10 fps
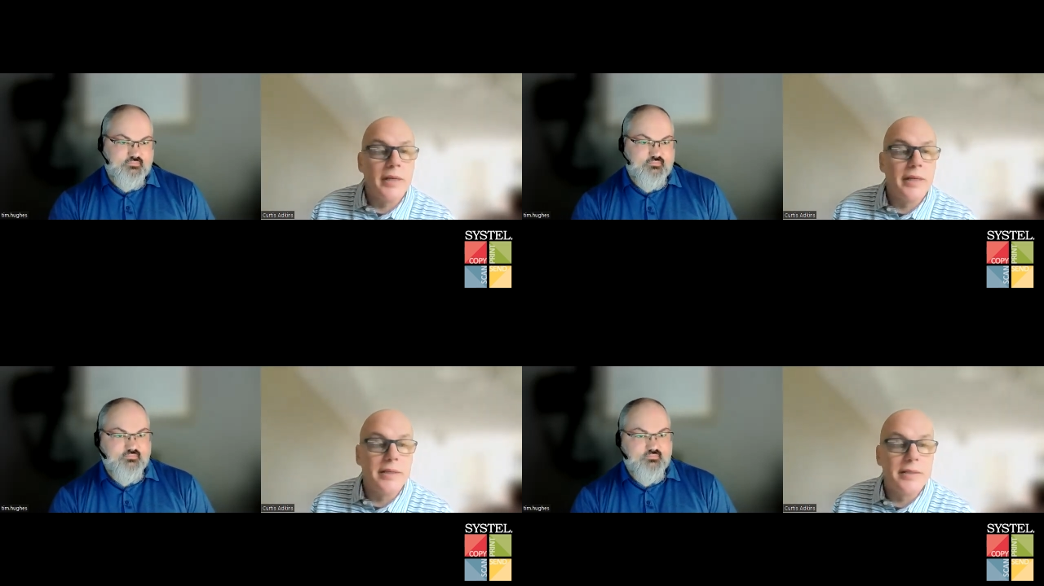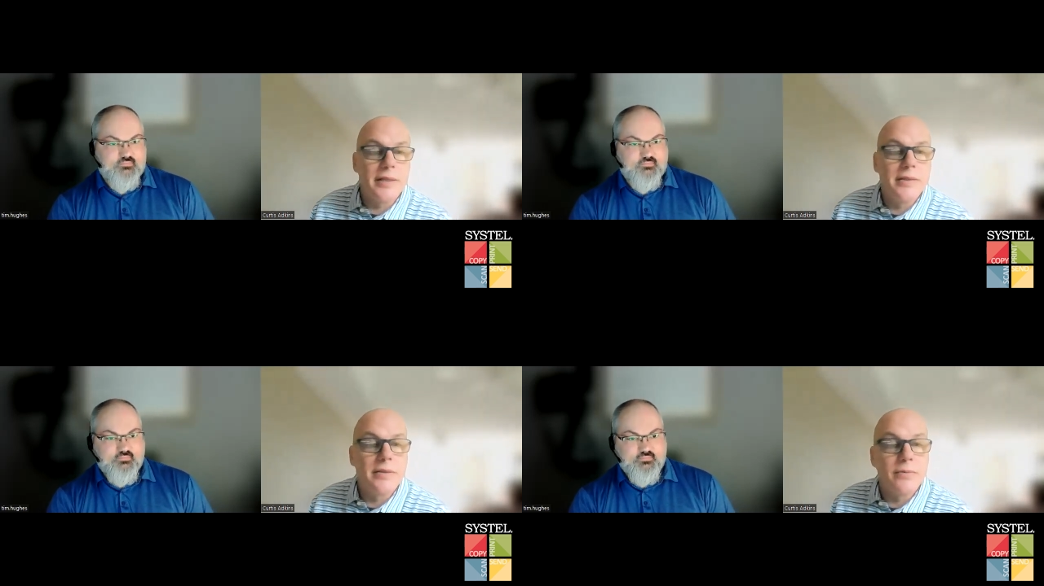Speaker 1: to get a
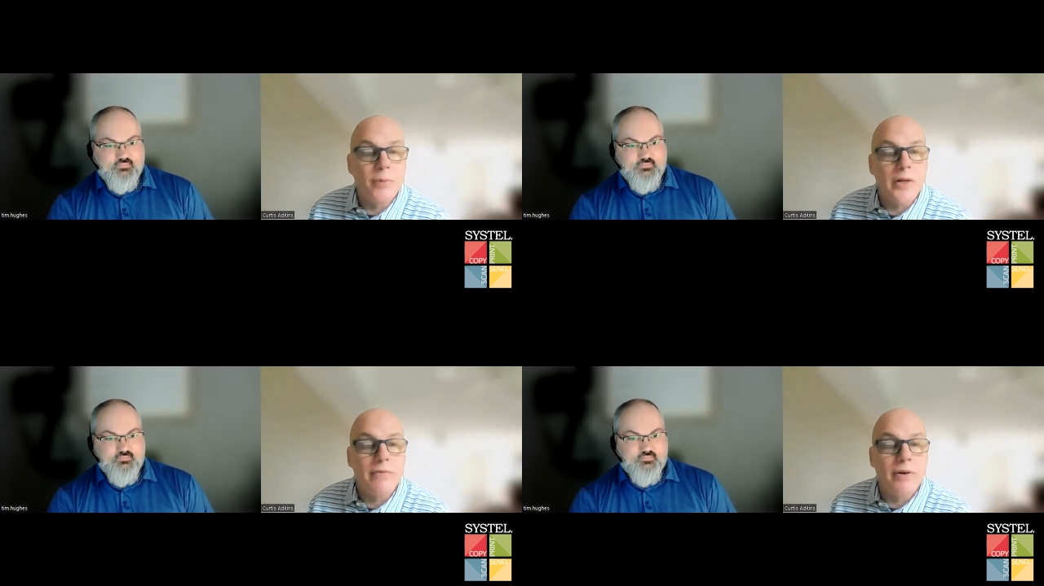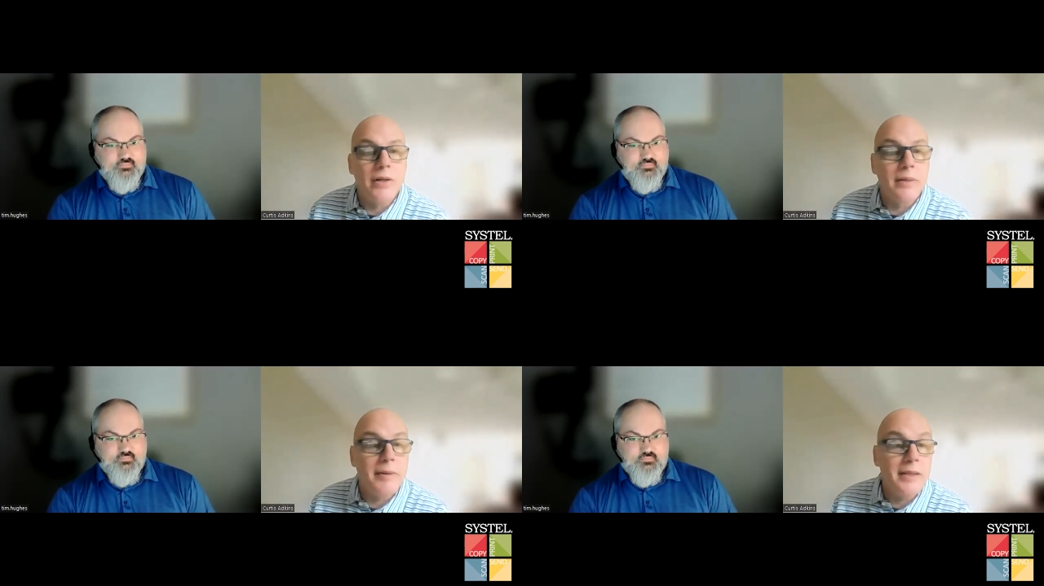sense of where your
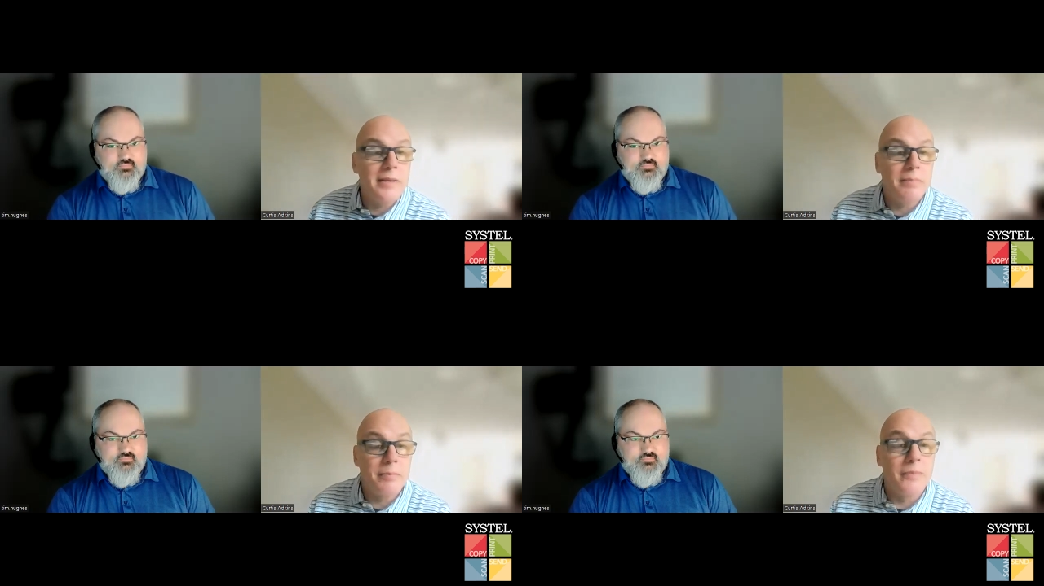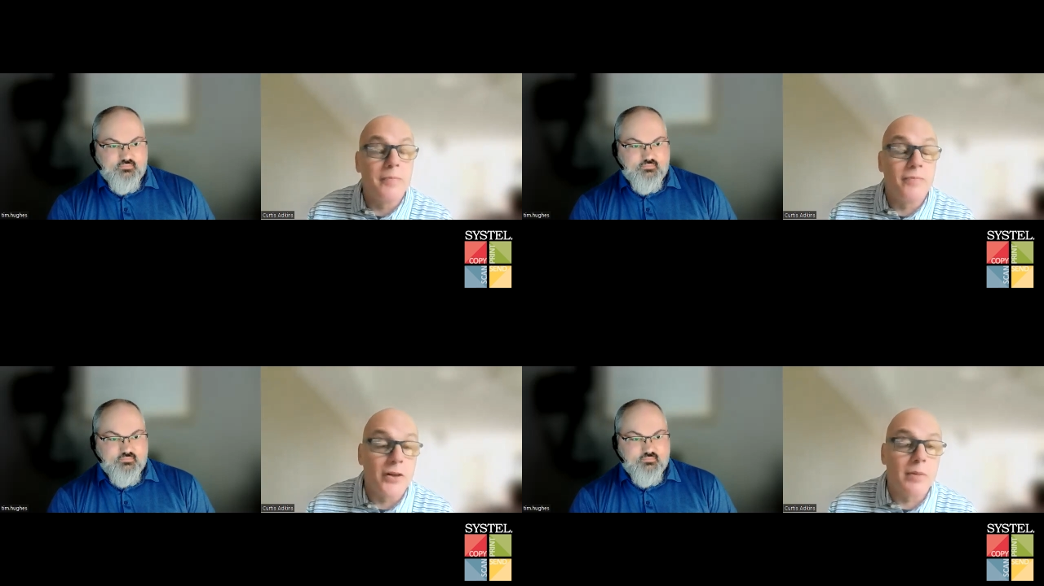
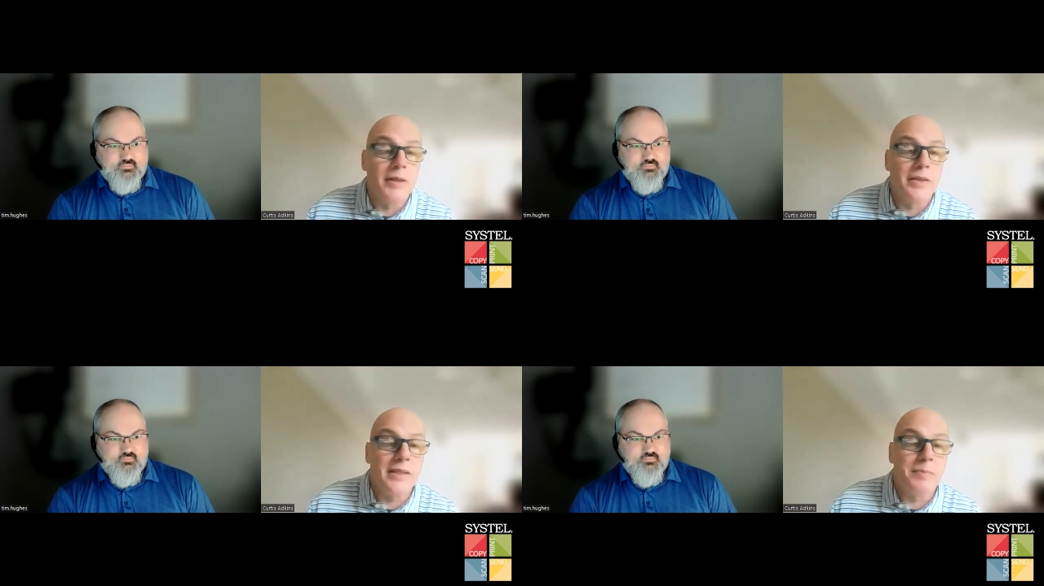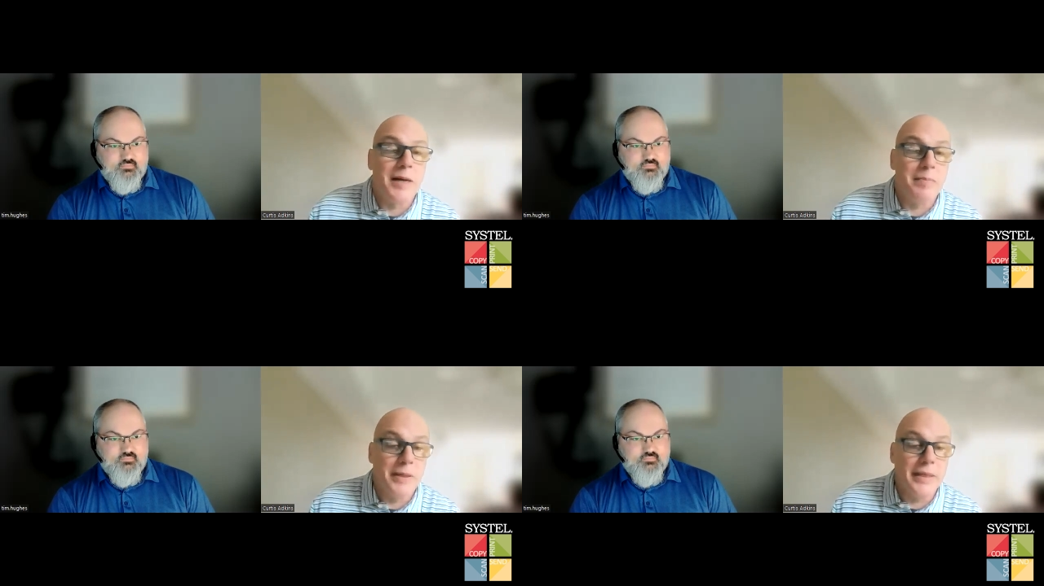vulnerabilities
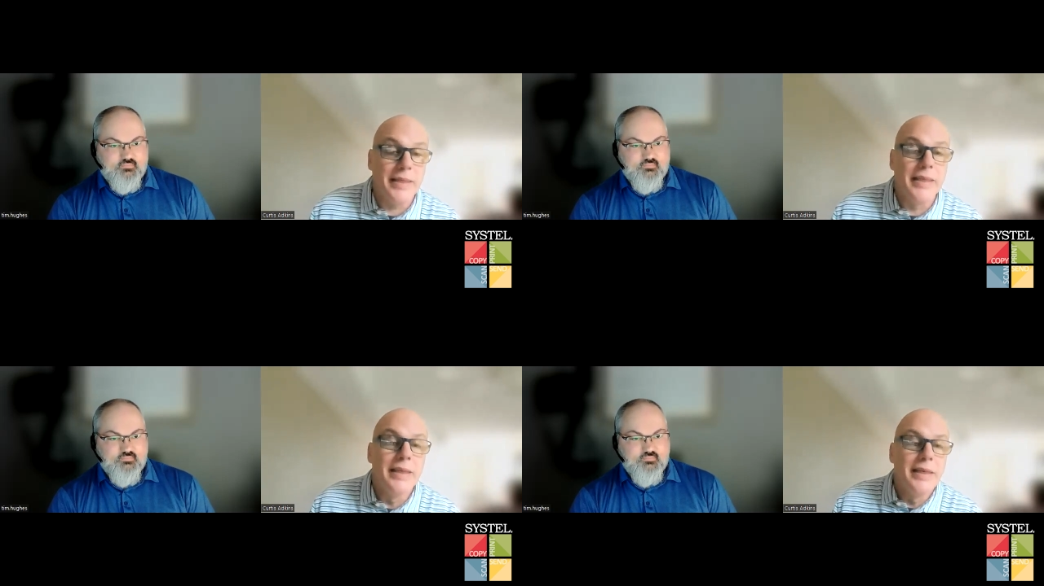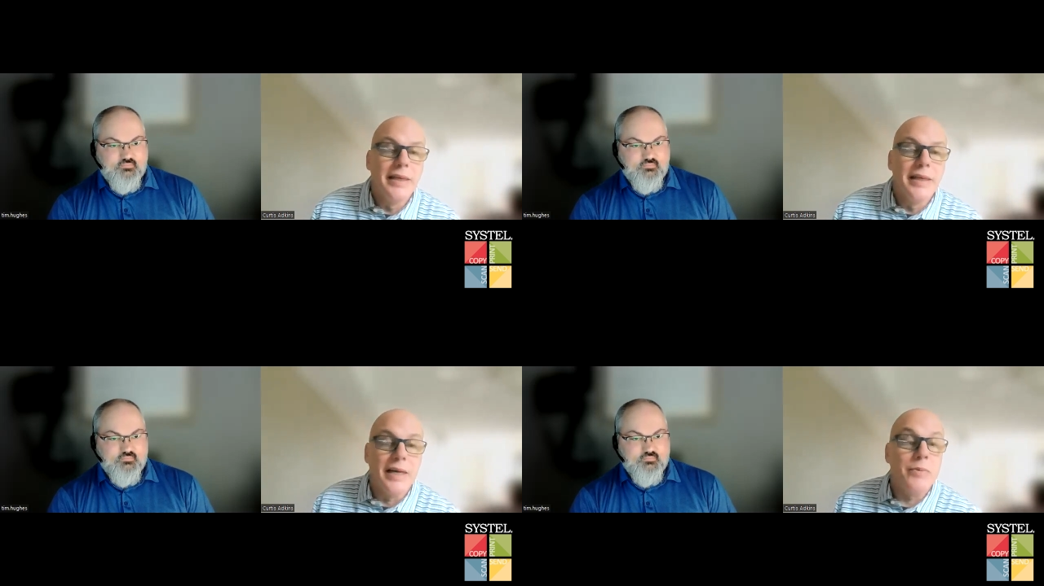might be,
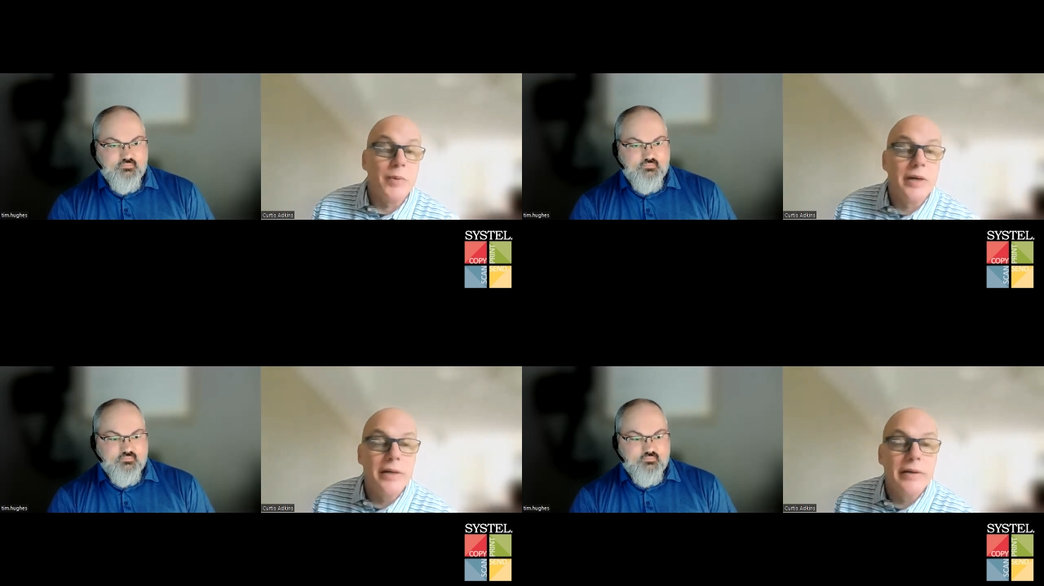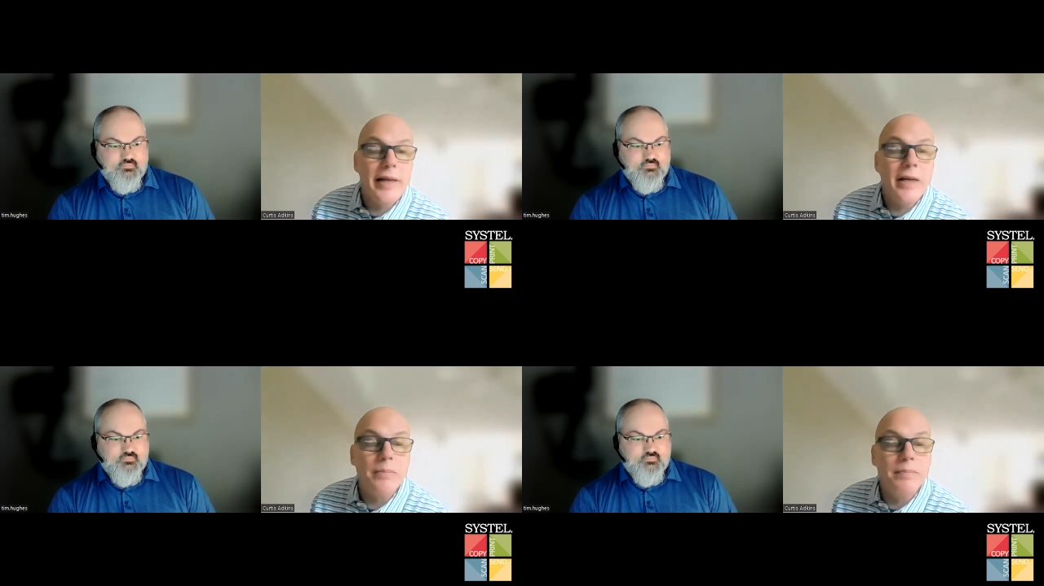uh, we're here to
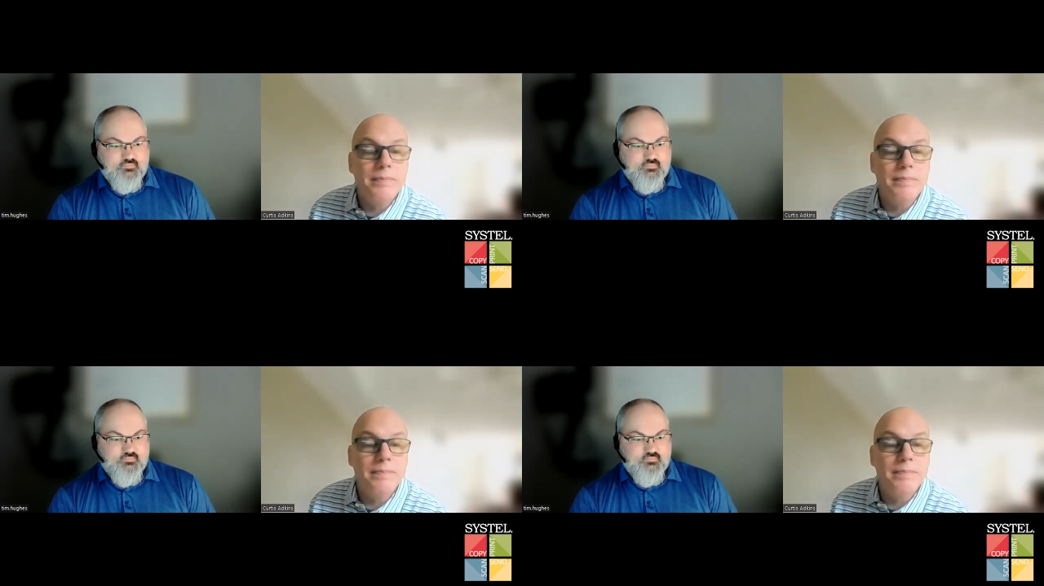help.